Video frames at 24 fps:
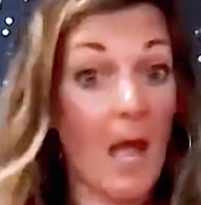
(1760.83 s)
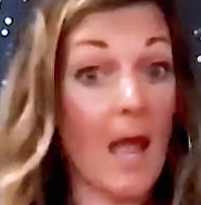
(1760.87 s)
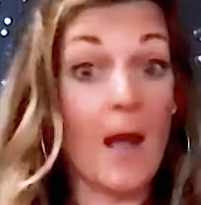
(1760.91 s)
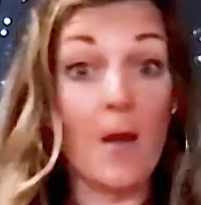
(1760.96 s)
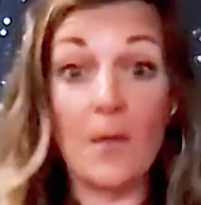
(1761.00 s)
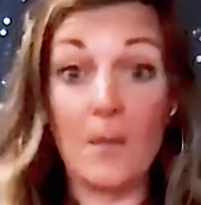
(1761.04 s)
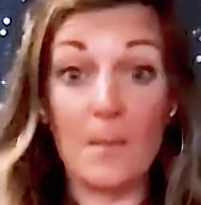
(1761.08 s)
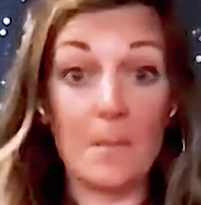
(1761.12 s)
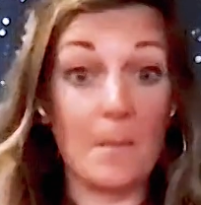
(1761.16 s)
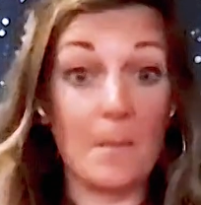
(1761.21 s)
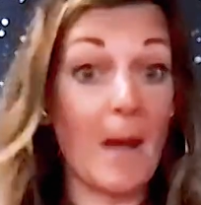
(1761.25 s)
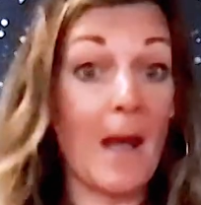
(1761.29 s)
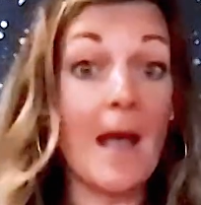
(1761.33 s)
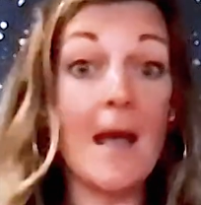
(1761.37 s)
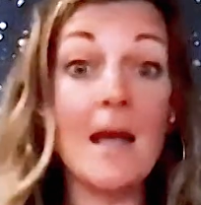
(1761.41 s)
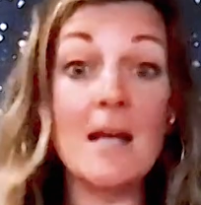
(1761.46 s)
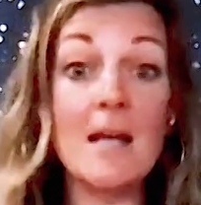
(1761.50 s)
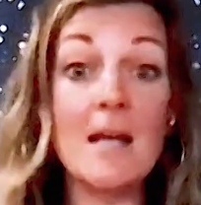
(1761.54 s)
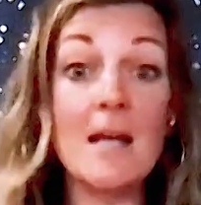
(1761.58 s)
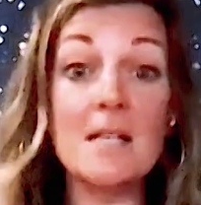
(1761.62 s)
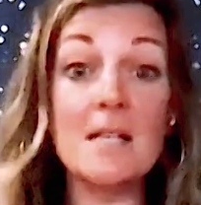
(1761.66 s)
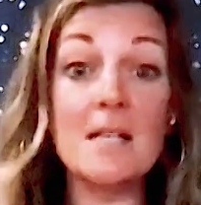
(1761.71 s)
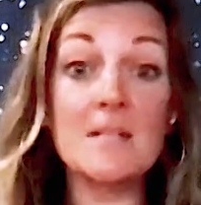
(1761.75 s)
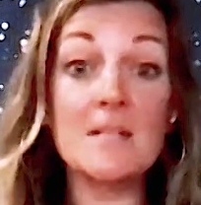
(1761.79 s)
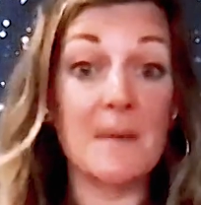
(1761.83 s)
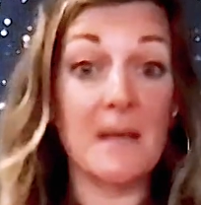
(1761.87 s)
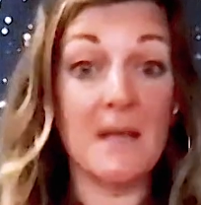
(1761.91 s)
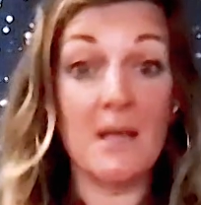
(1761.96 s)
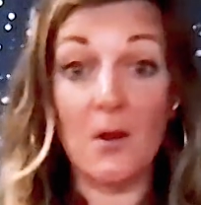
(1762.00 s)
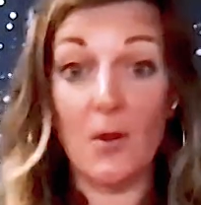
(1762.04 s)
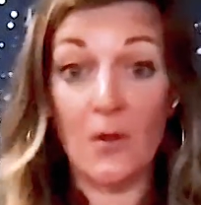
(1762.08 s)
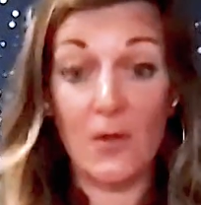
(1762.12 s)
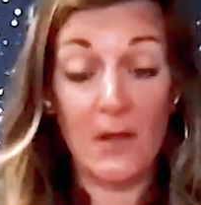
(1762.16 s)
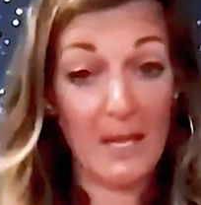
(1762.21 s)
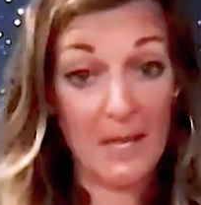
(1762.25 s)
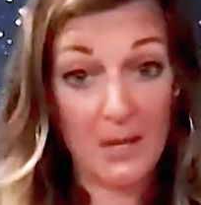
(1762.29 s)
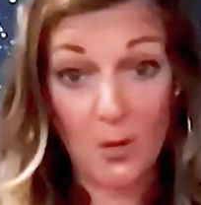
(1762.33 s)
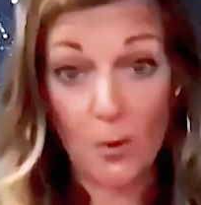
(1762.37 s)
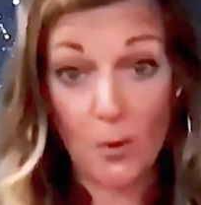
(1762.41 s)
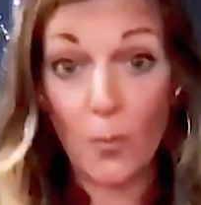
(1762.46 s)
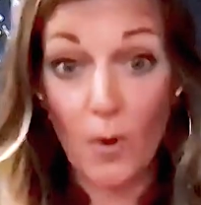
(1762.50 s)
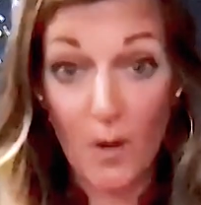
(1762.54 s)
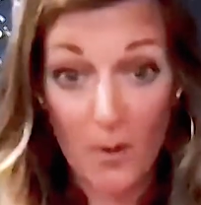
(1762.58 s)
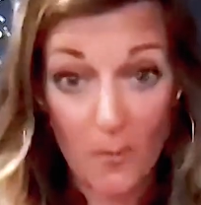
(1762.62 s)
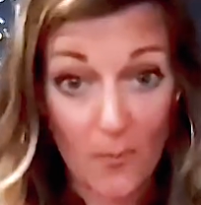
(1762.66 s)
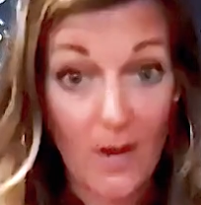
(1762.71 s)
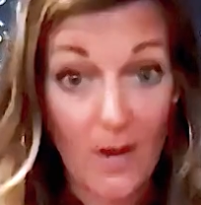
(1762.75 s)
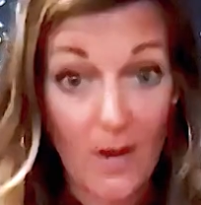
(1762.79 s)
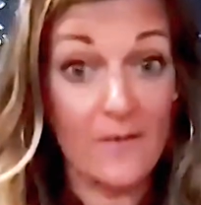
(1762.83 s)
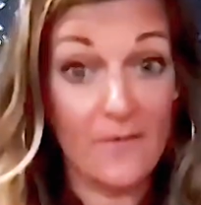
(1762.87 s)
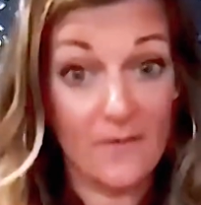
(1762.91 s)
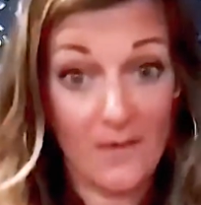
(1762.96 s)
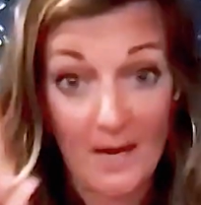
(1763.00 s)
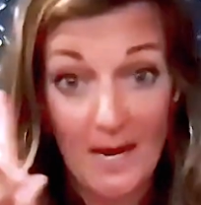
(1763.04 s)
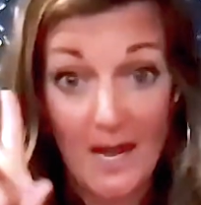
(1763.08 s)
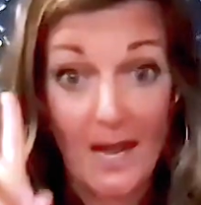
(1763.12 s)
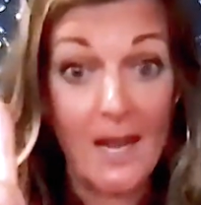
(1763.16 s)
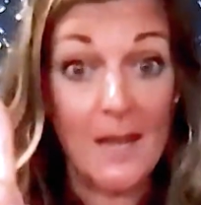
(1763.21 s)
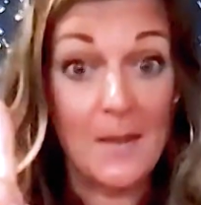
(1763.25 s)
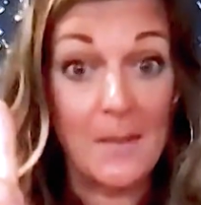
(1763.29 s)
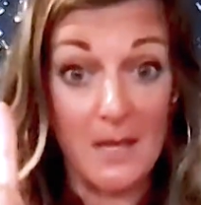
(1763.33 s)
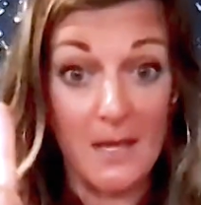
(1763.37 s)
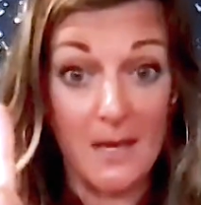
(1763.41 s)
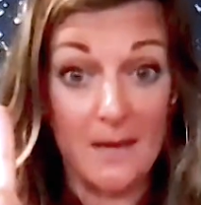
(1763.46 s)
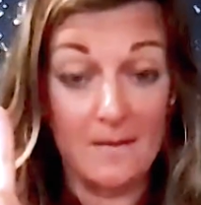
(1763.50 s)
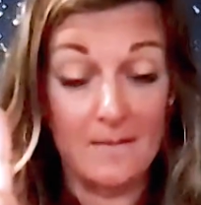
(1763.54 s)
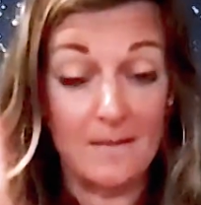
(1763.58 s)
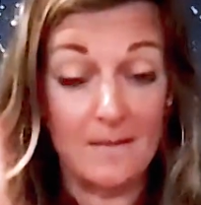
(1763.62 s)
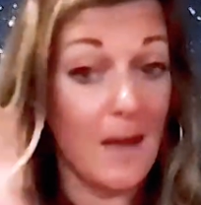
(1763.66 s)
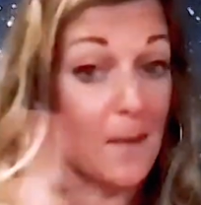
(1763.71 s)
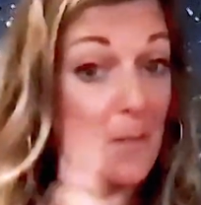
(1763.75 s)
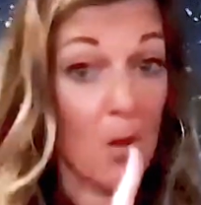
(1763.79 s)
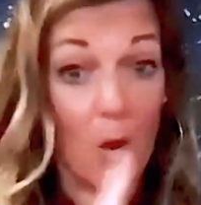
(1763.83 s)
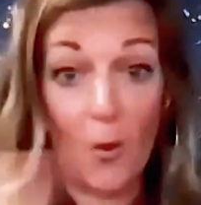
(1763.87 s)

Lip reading: But my husband can only handle one wife, and I am it.